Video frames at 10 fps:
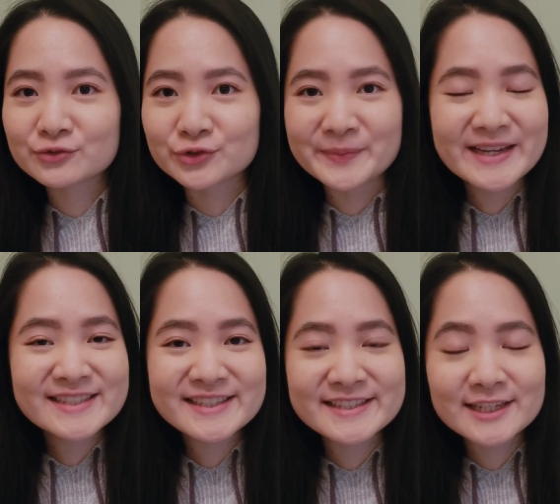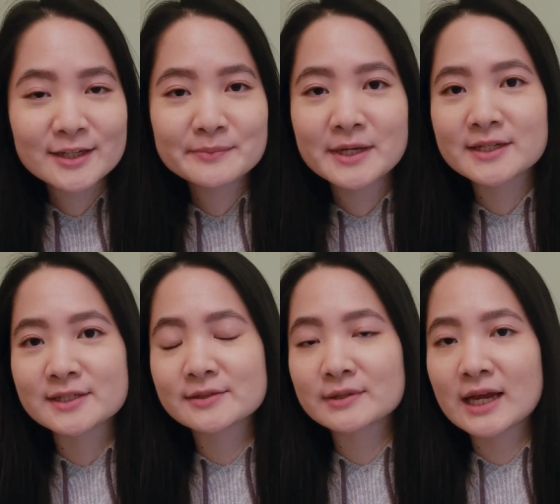remains the same
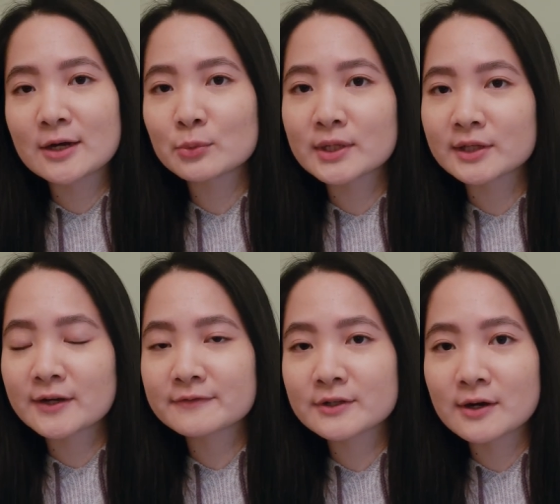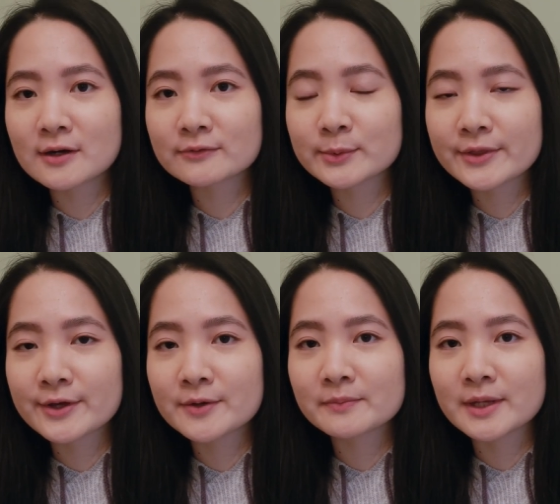as how we left off with
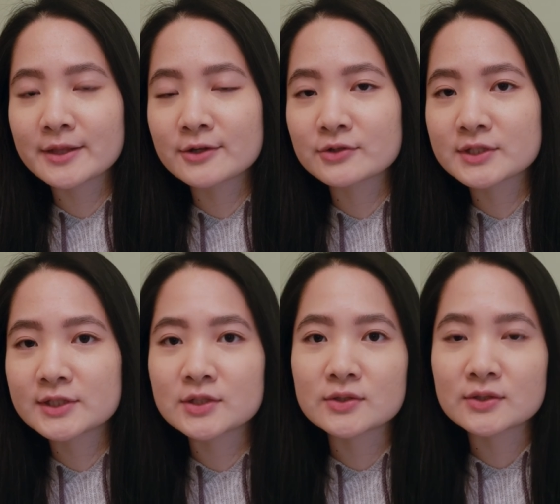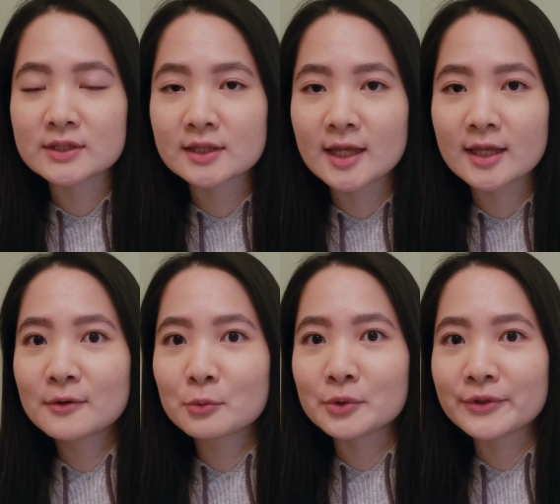them. Like they're still in like
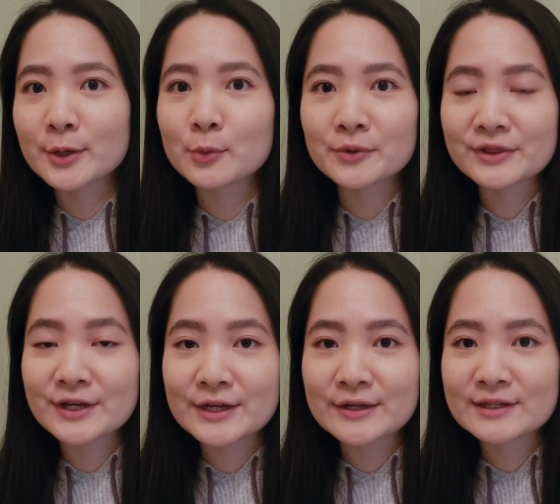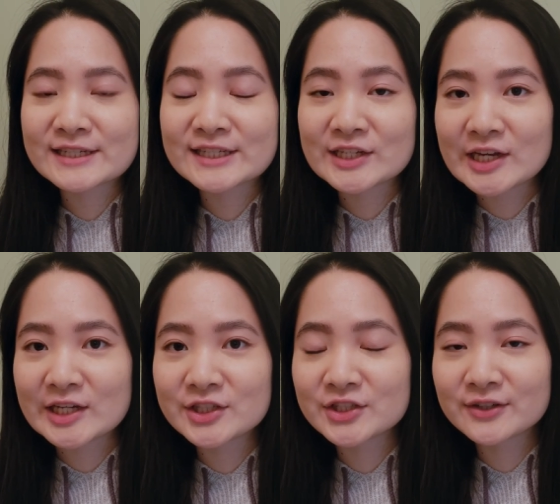will they won't they
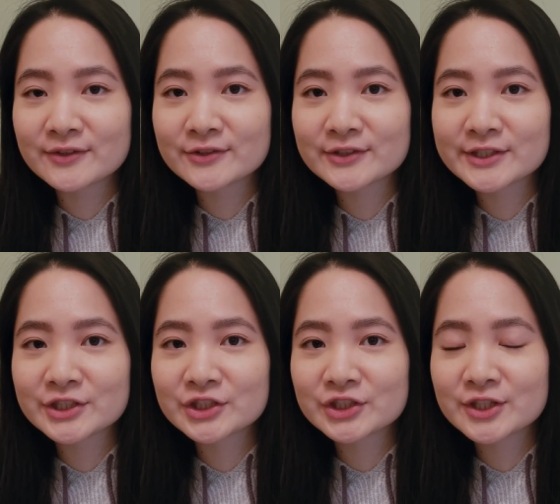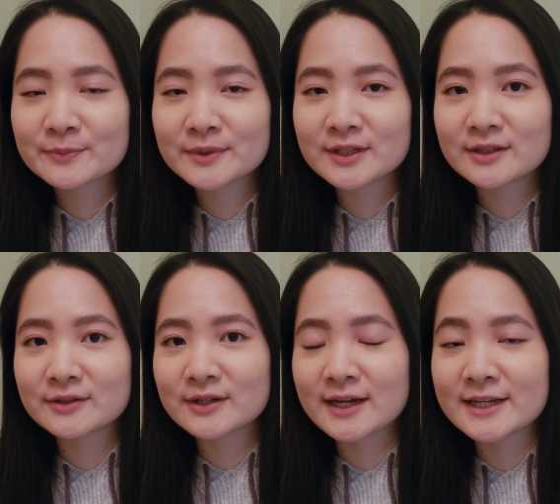stage of their relationship.
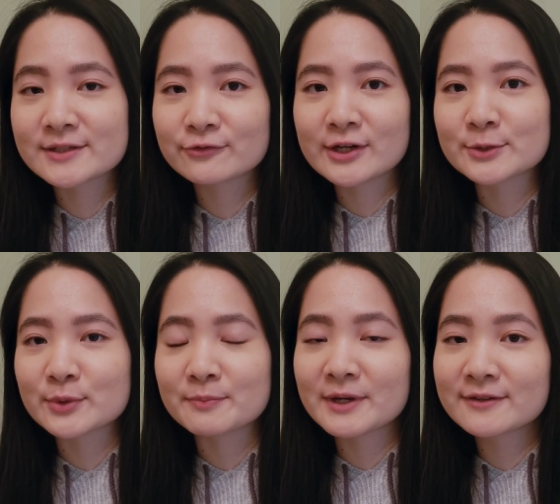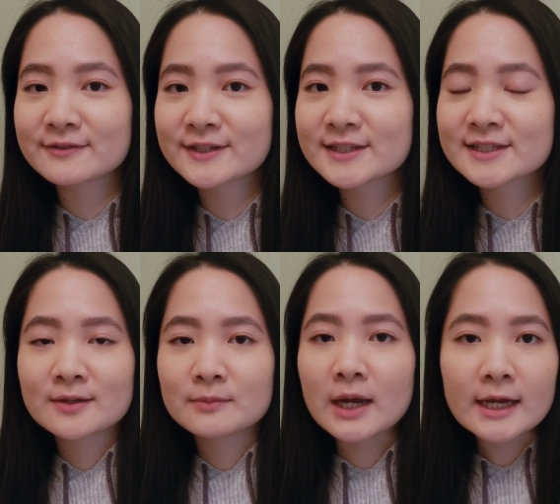I guess, friends with benefits.
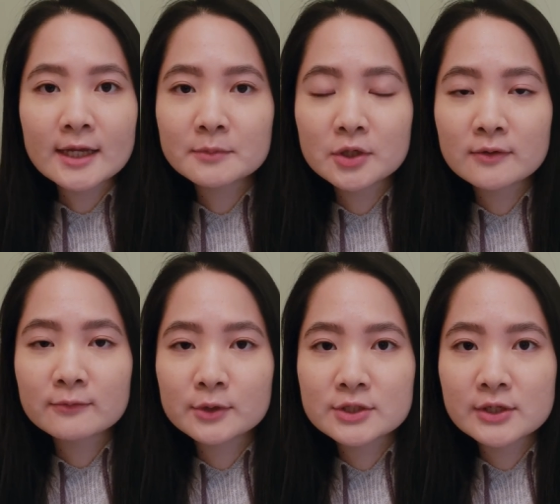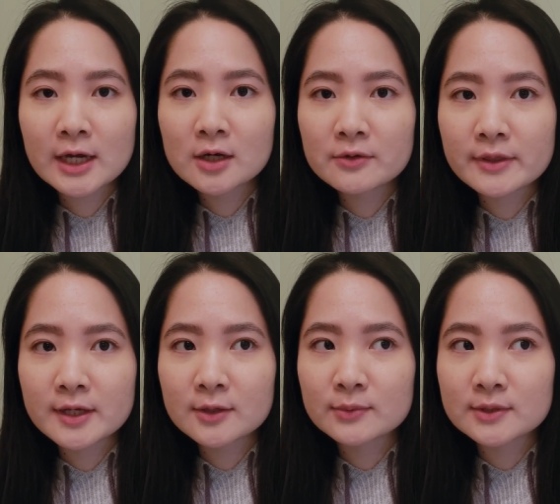But I am looking forward to how
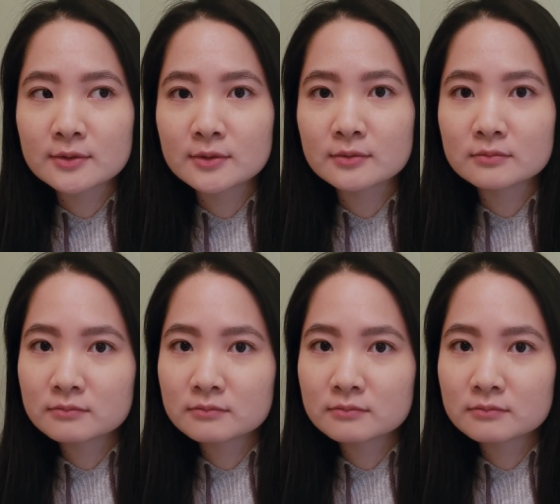they will